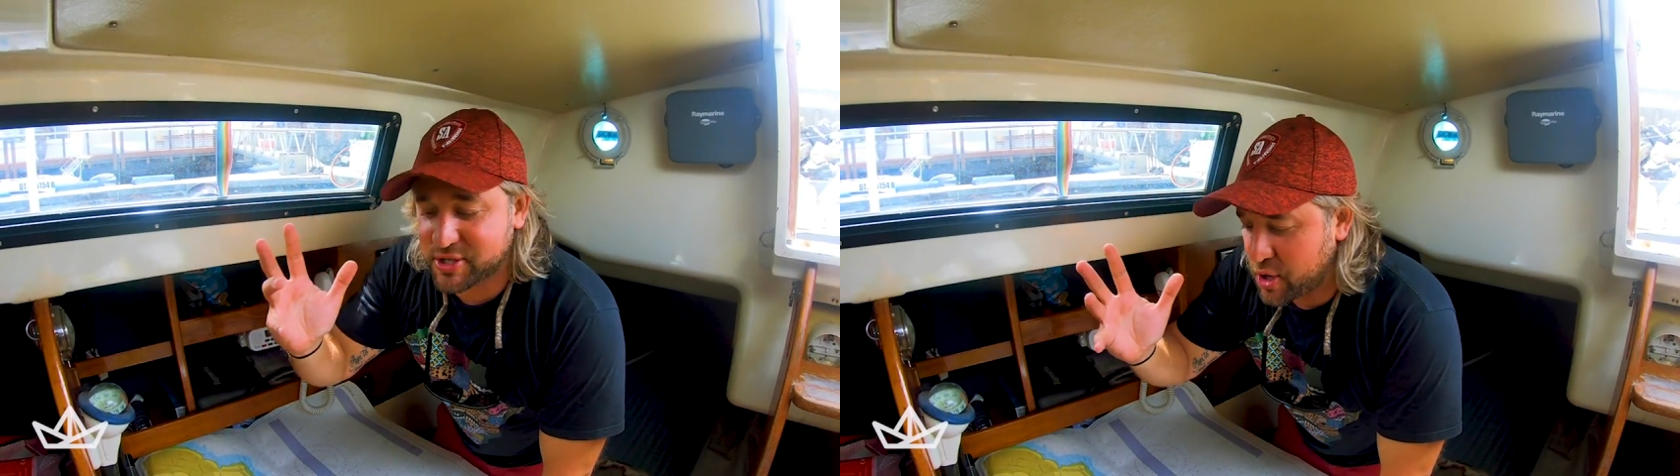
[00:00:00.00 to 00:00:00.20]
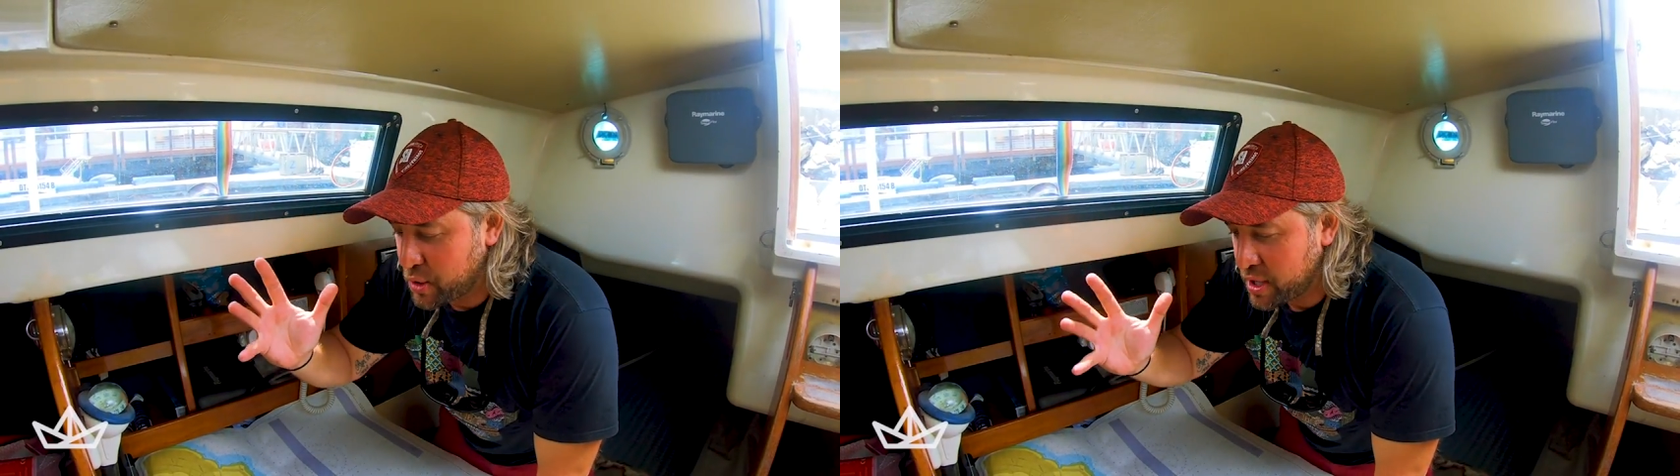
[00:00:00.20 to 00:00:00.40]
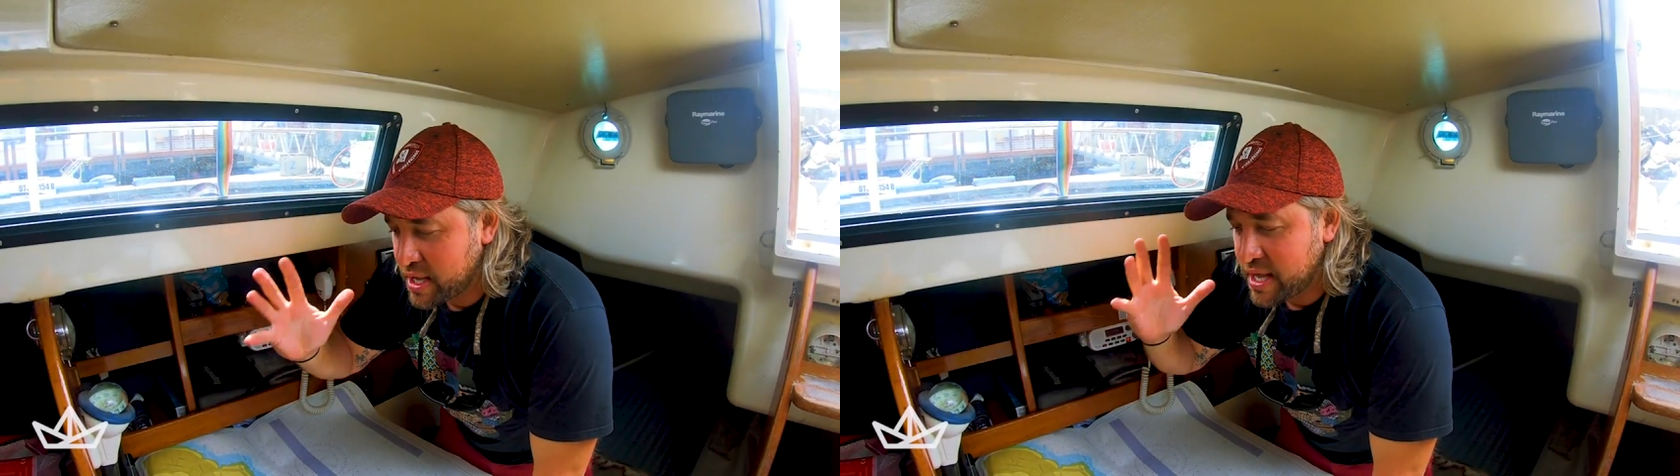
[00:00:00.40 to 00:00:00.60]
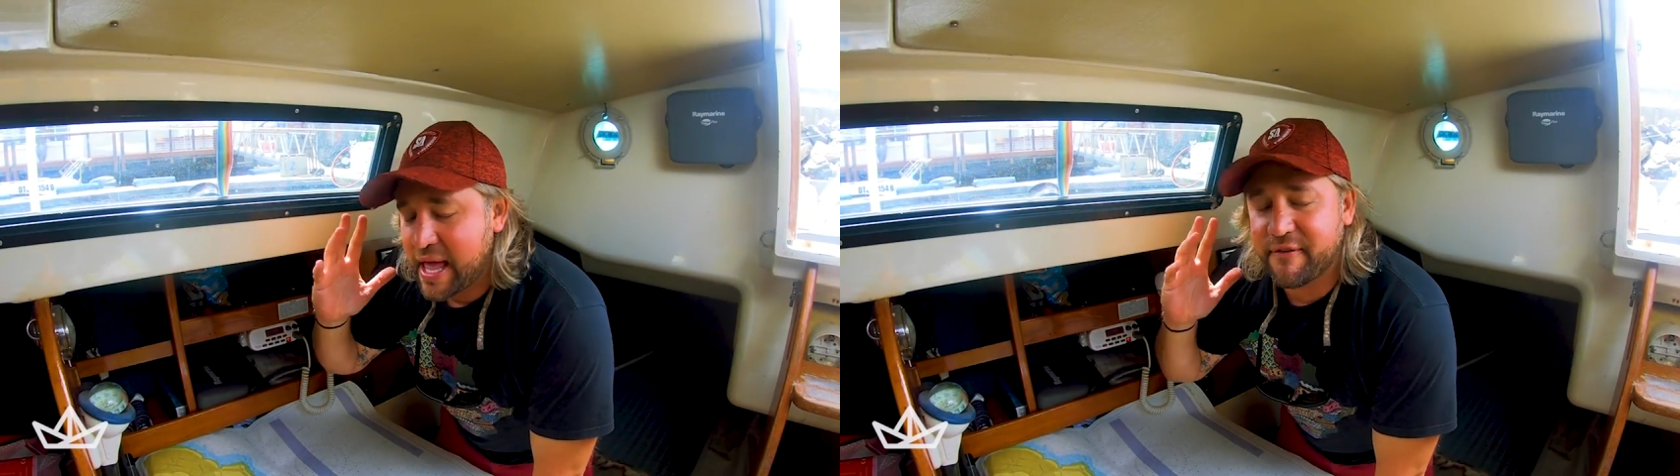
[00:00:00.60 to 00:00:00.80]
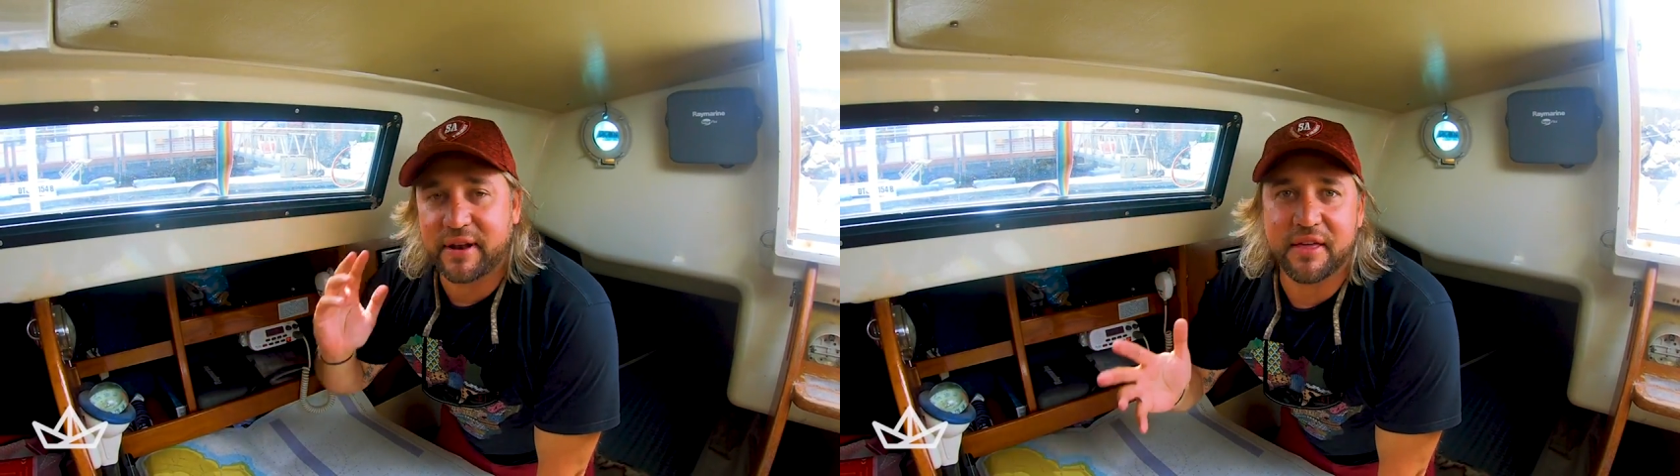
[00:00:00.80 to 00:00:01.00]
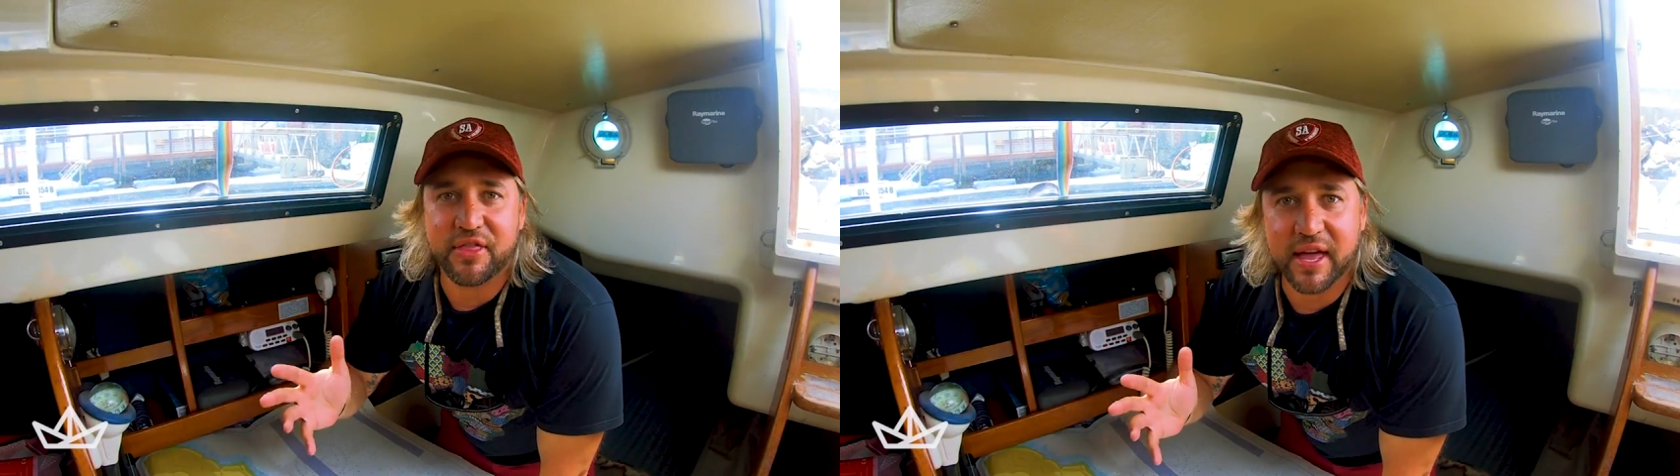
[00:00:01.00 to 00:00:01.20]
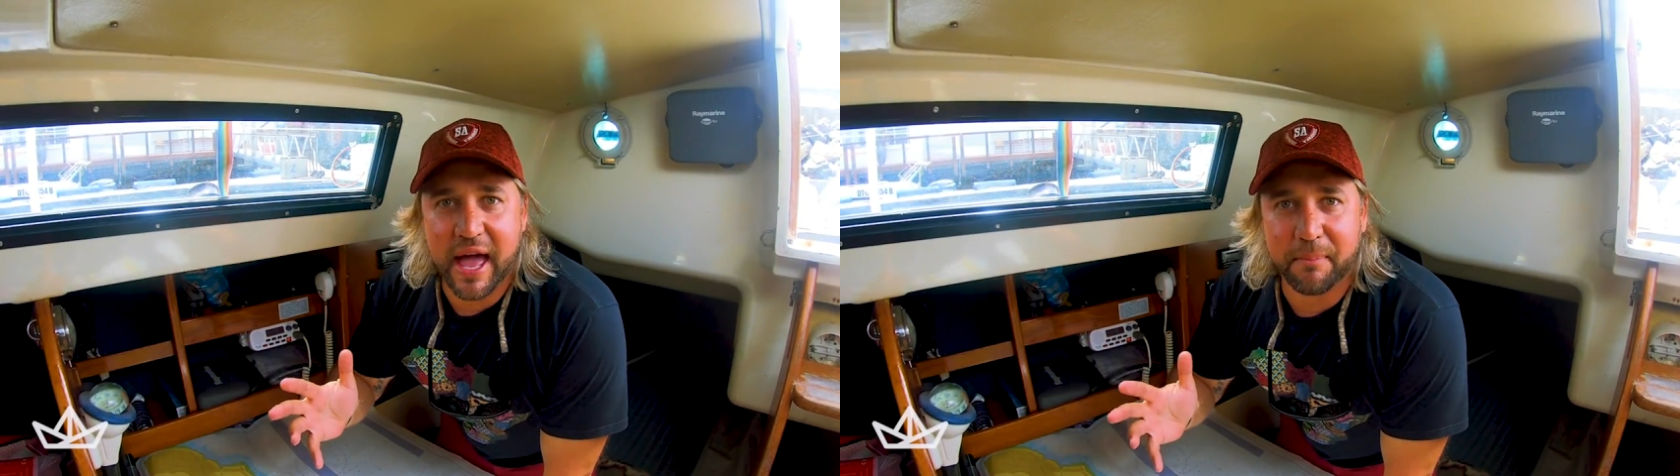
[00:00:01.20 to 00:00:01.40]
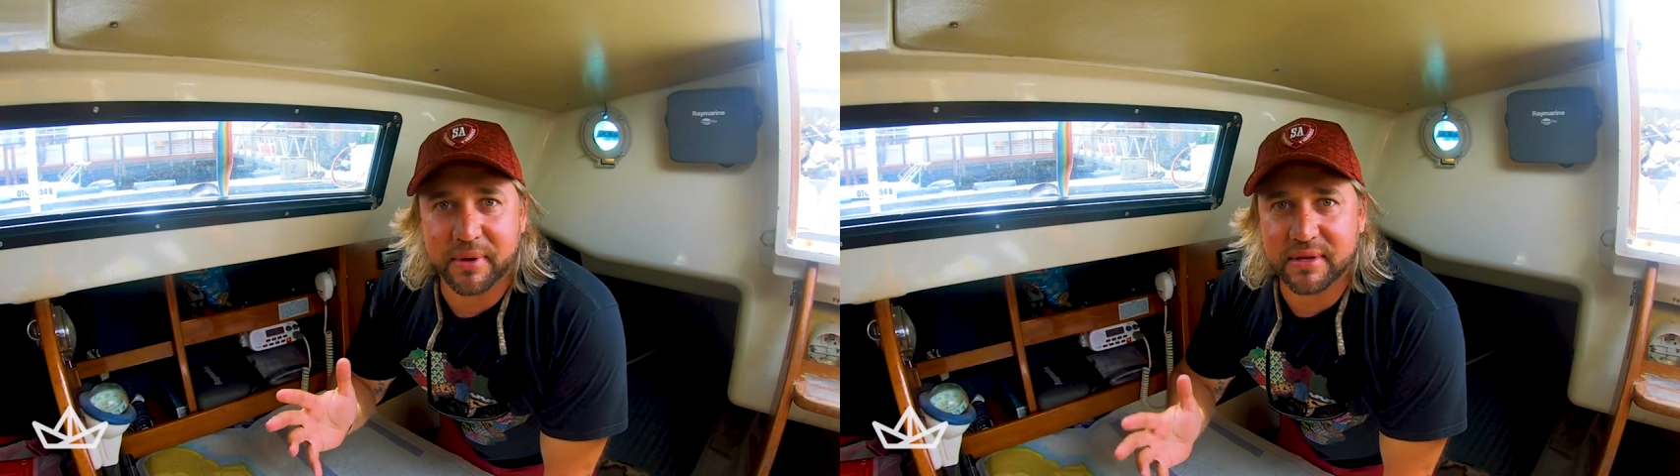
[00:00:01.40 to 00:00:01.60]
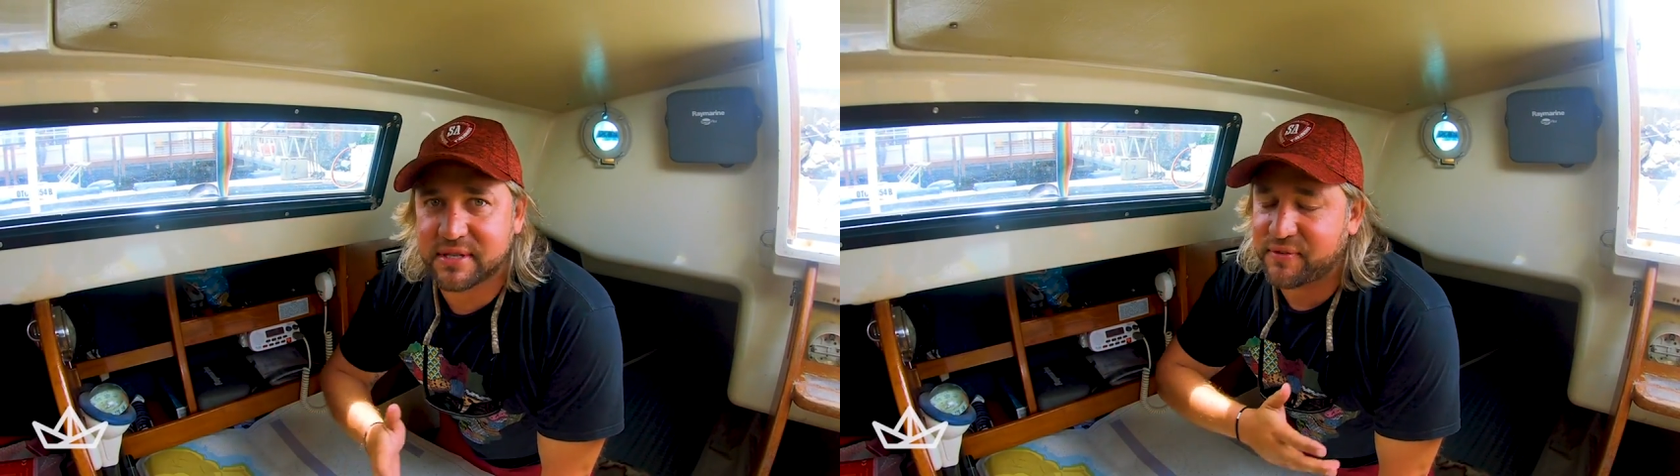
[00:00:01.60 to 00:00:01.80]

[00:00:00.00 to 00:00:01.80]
So if anything happens,